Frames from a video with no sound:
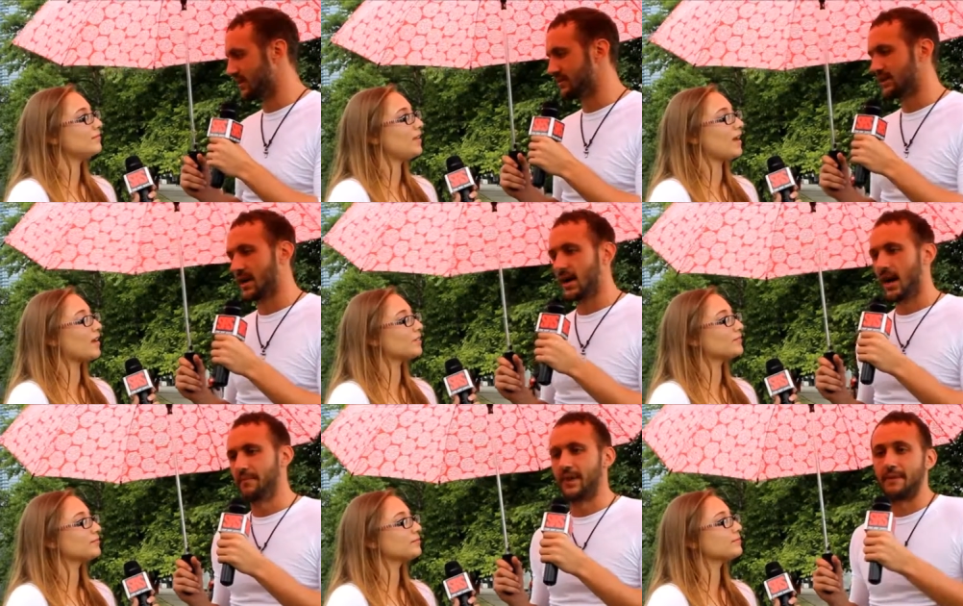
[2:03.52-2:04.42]
Speaker 1: because
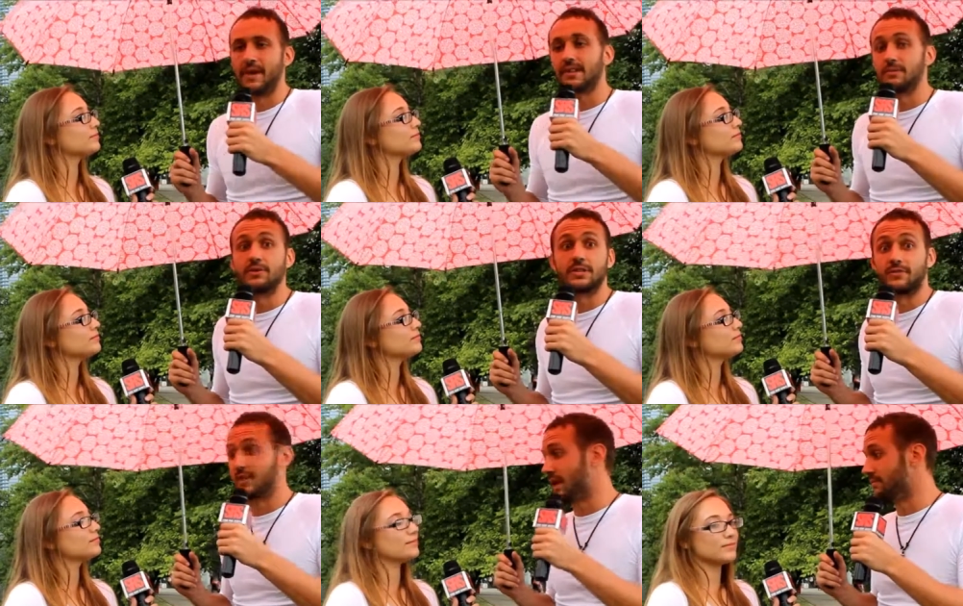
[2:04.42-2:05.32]
yeah. I make the
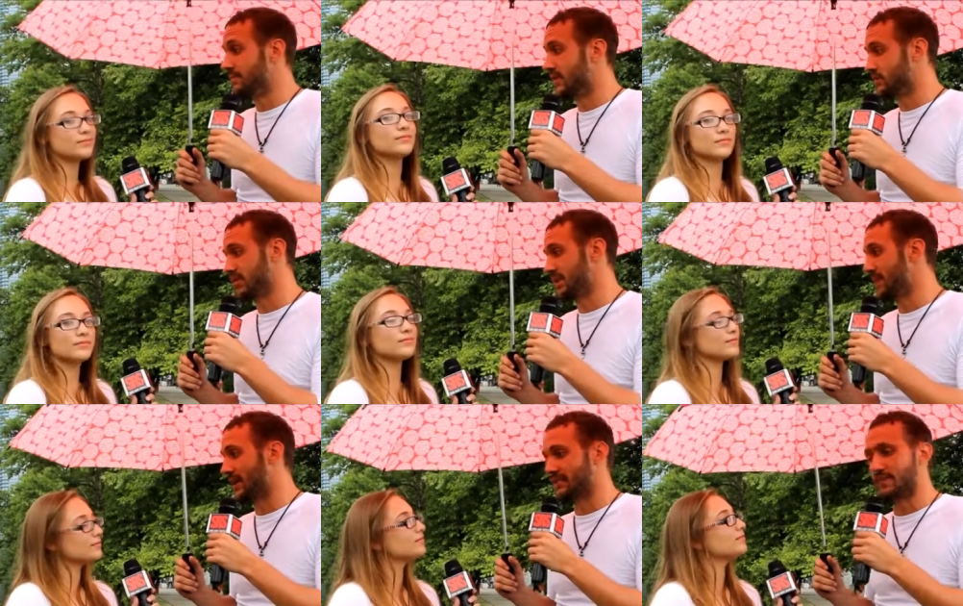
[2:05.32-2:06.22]
music for them. Of course
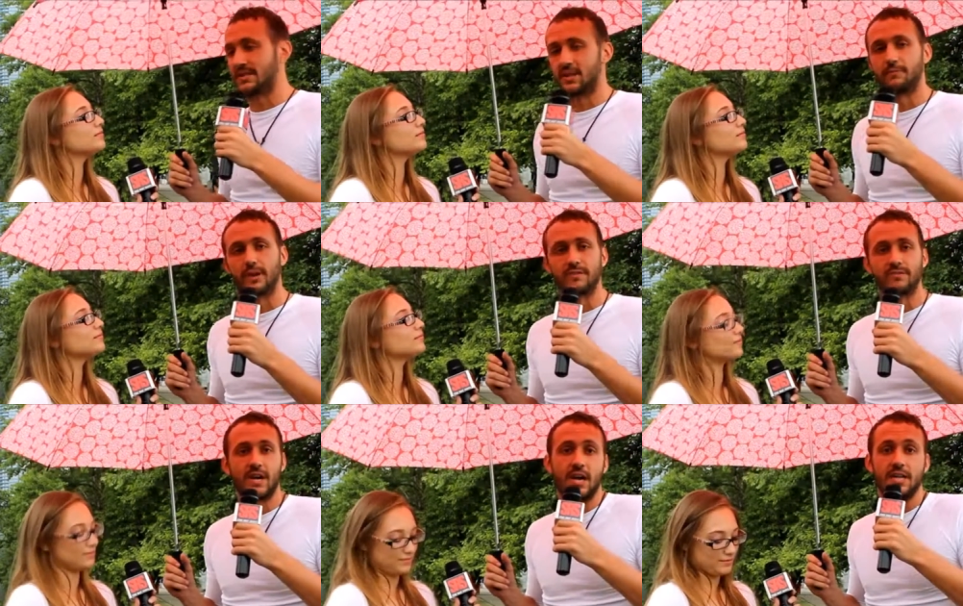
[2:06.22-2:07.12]
I make it for myself, but
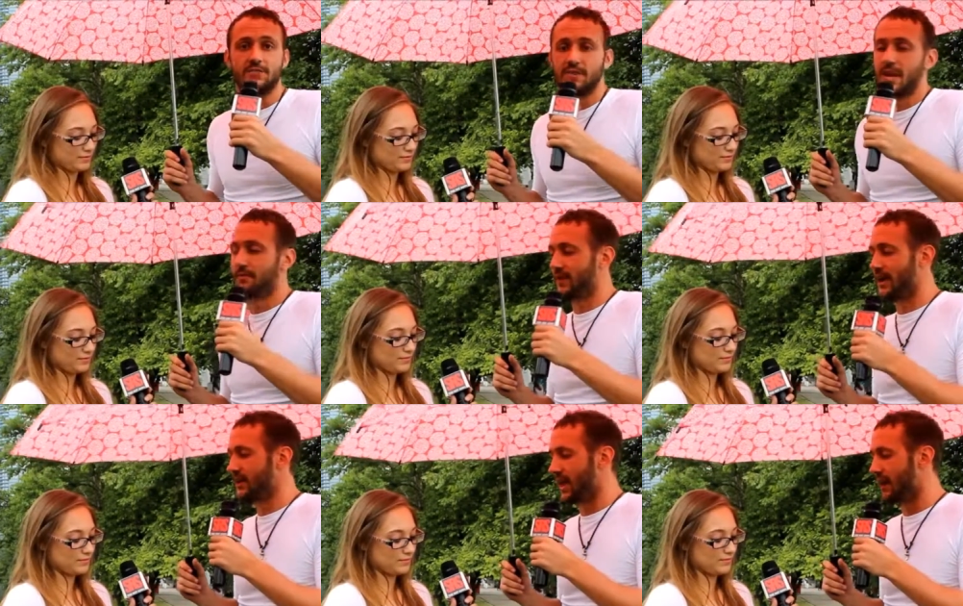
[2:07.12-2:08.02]
it's, it's for them. If
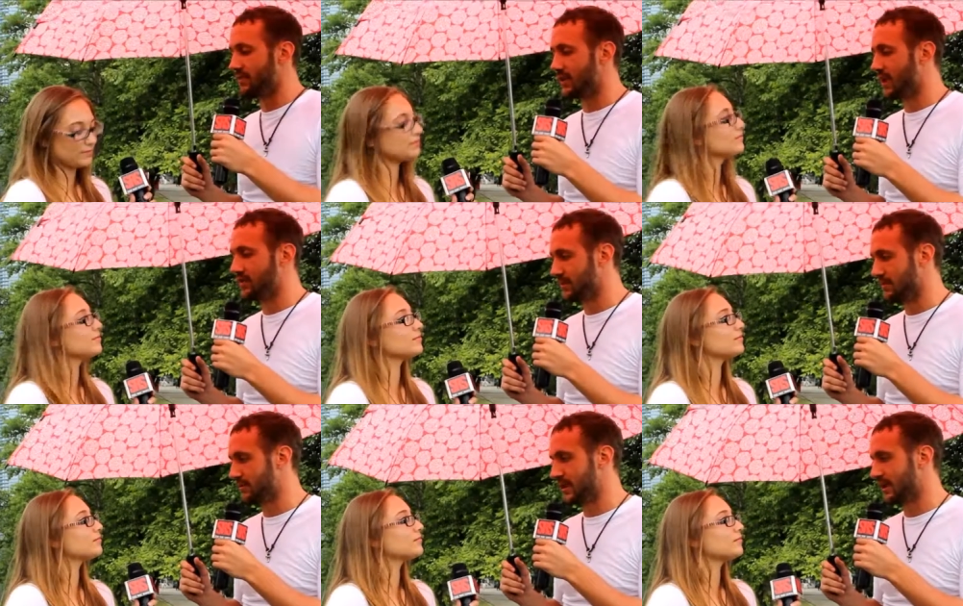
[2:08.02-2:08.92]
I didn't have them, I wouldn't
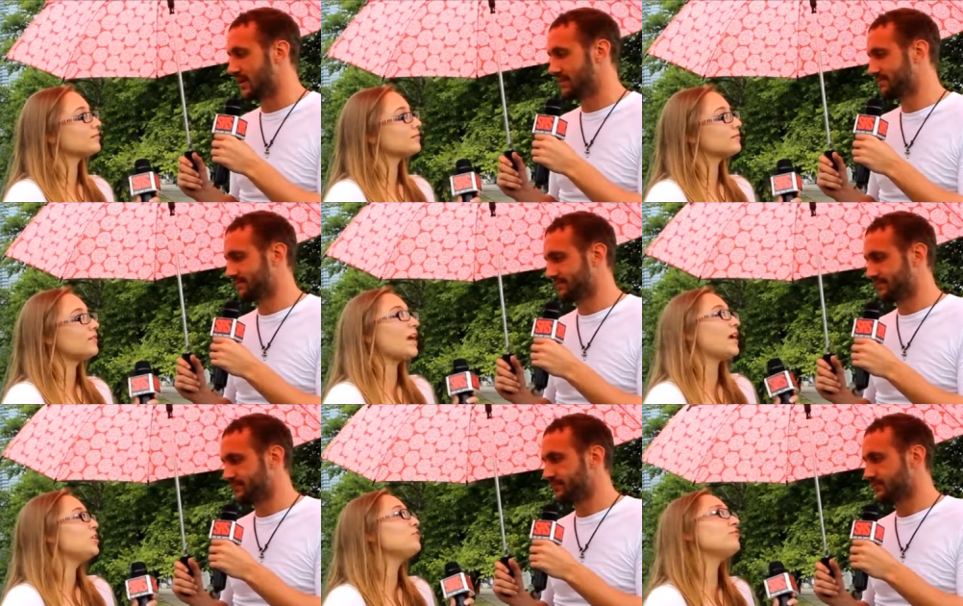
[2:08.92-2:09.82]
be able to make it.
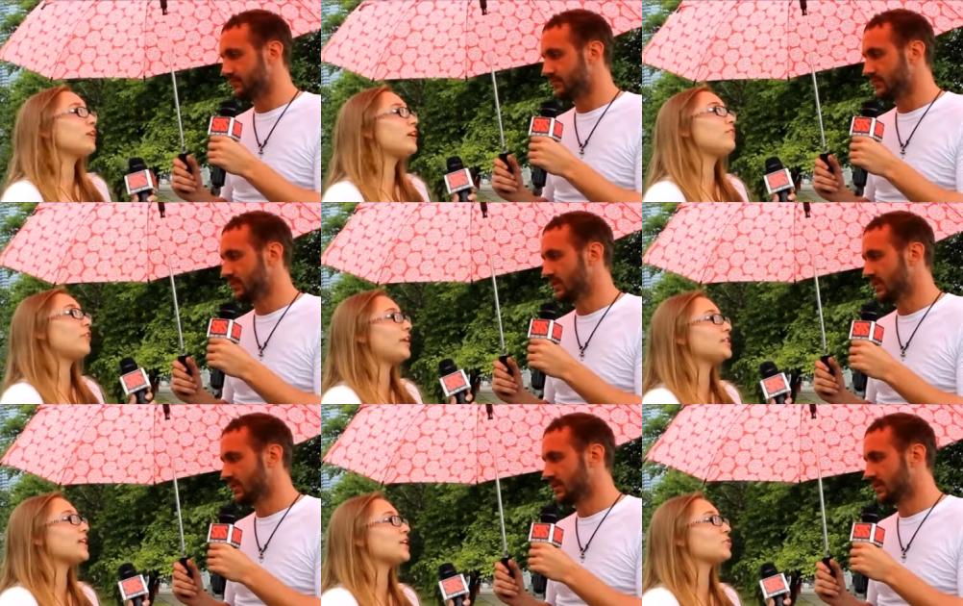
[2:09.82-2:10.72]
Speaker 2: Yeah, and you're very,
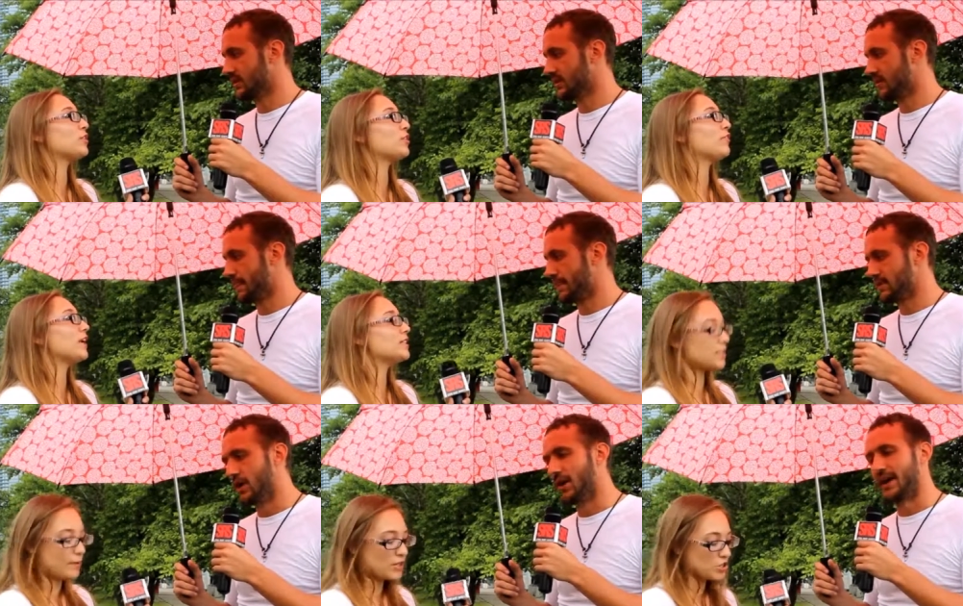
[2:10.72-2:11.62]
very in touch with your
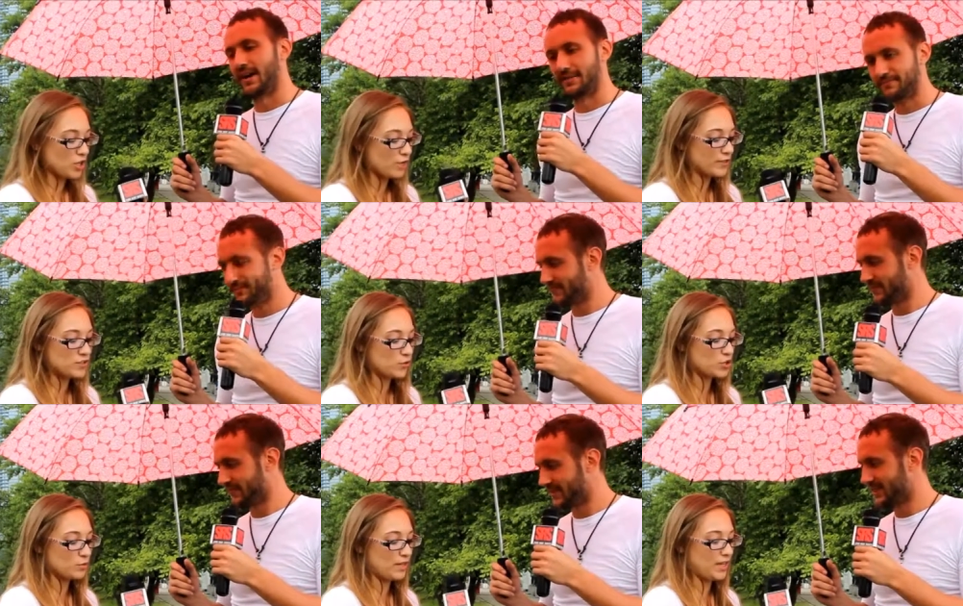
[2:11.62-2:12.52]
fans. Oh, I am. Over
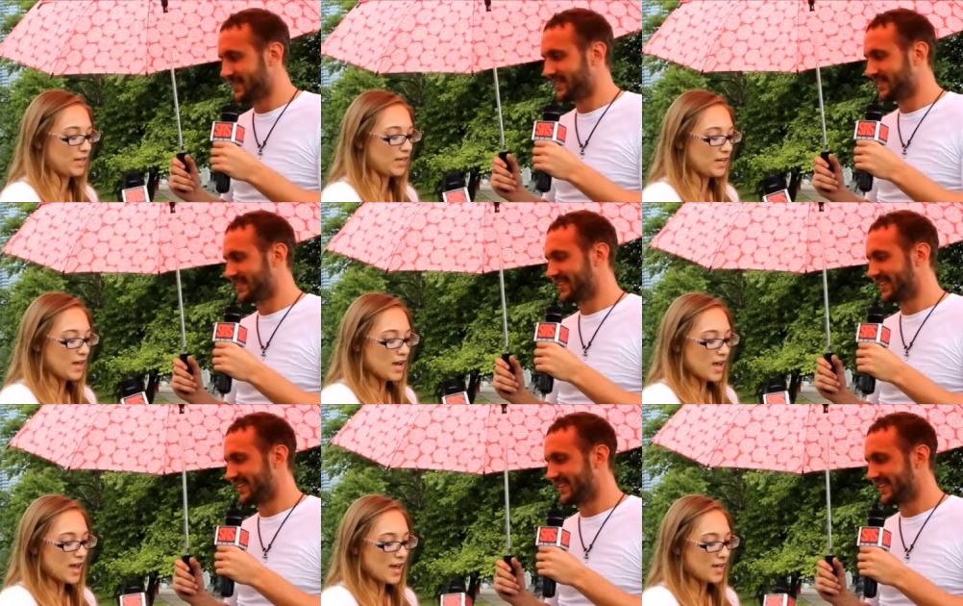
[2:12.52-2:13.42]
social media.
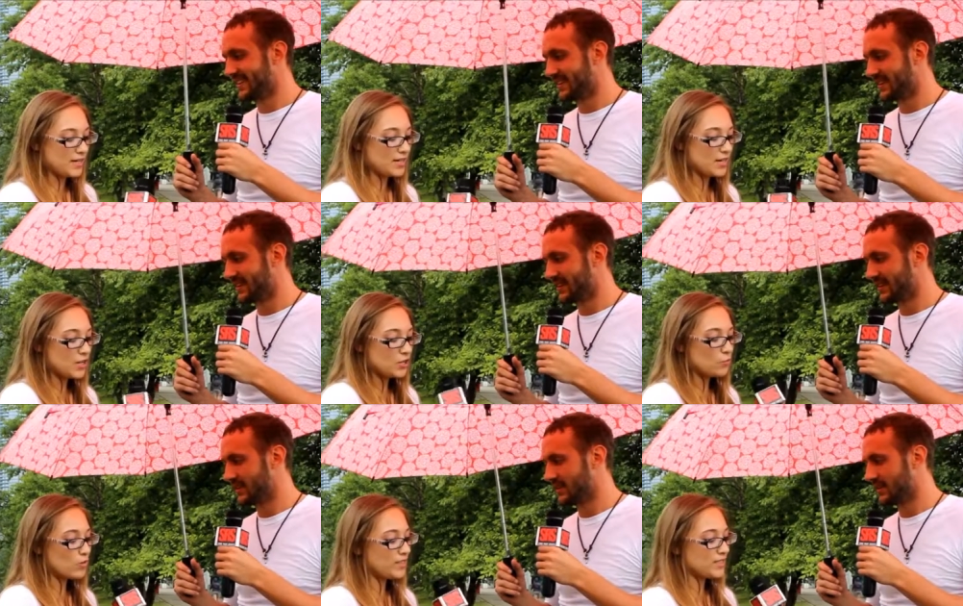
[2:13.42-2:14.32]

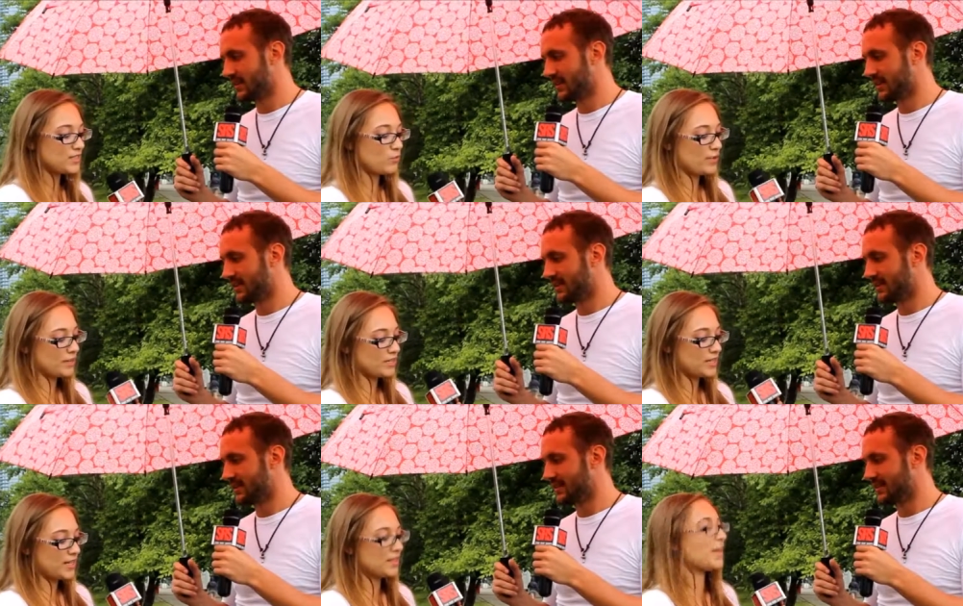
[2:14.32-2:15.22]
And what is the
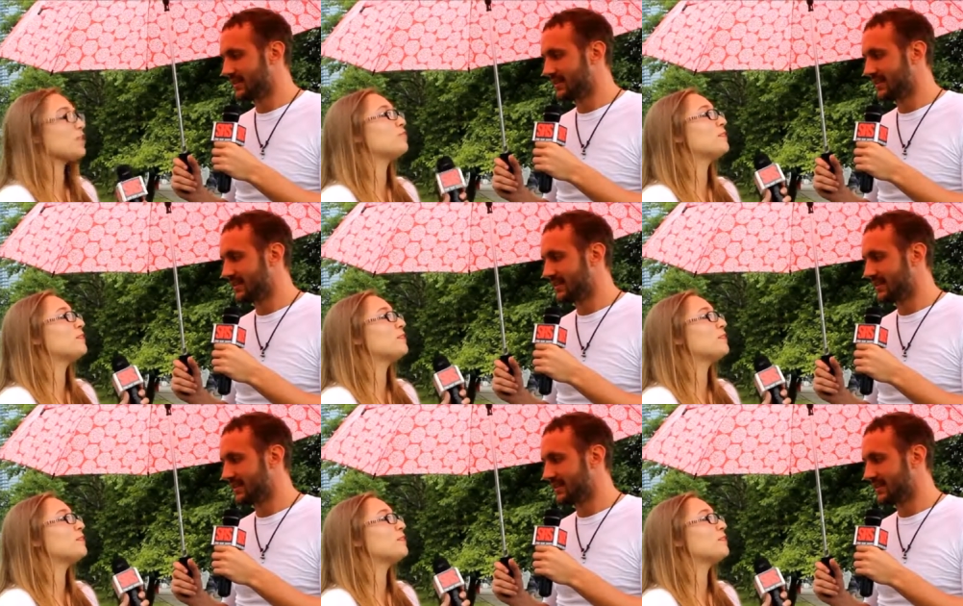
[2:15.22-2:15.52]
weirdest thing that